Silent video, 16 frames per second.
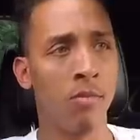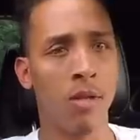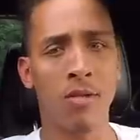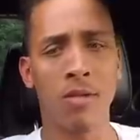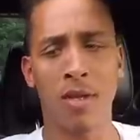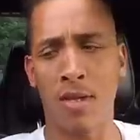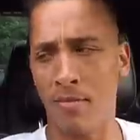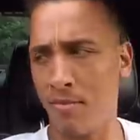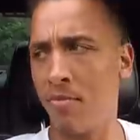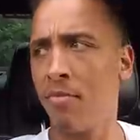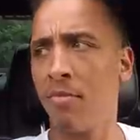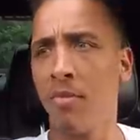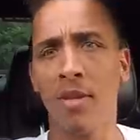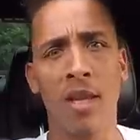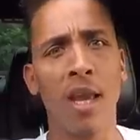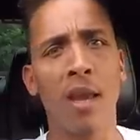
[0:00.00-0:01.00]
I was like,
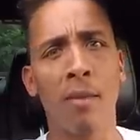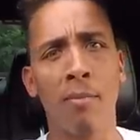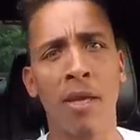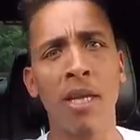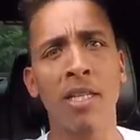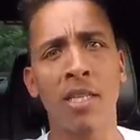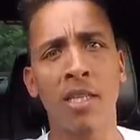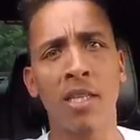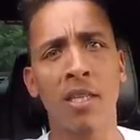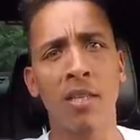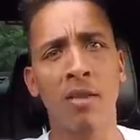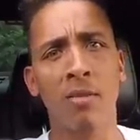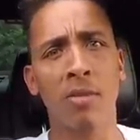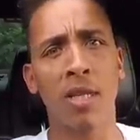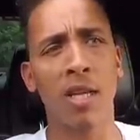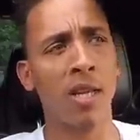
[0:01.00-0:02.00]
yeah, bitch. You know
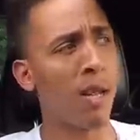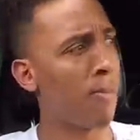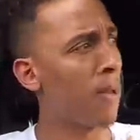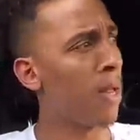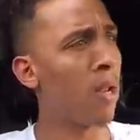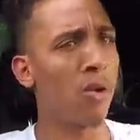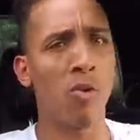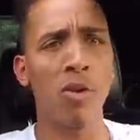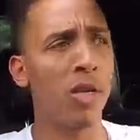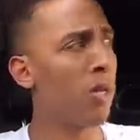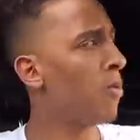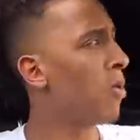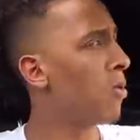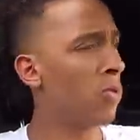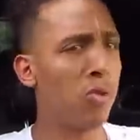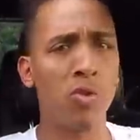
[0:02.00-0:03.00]
what I'm saying? I plan on going D1.
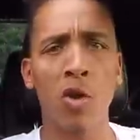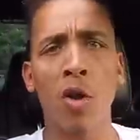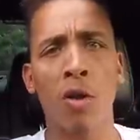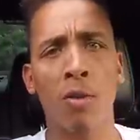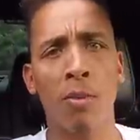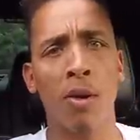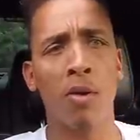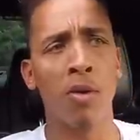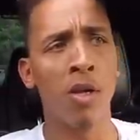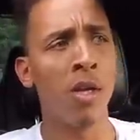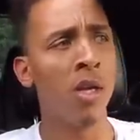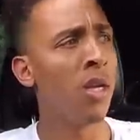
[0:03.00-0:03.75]
What you talking about?